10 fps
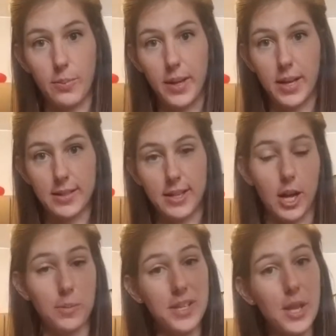because it
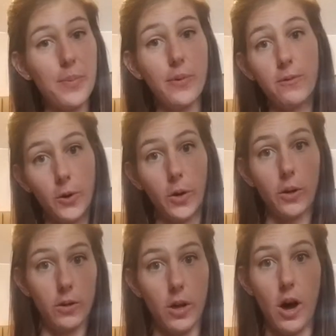helps keep you
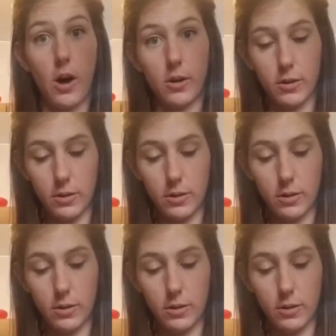full long